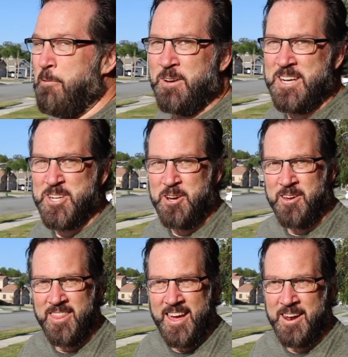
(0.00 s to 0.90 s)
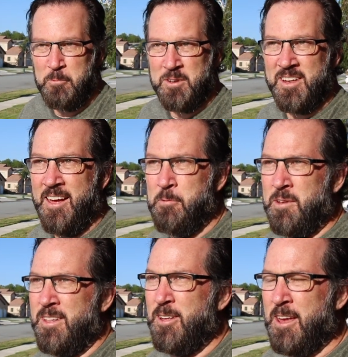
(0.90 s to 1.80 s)
wait to show you that. I was
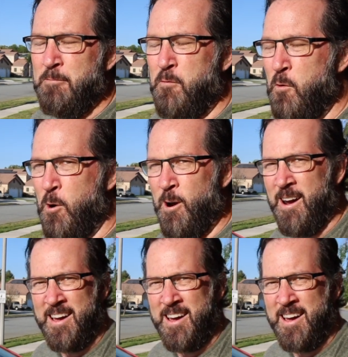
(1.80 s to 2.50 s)
looking for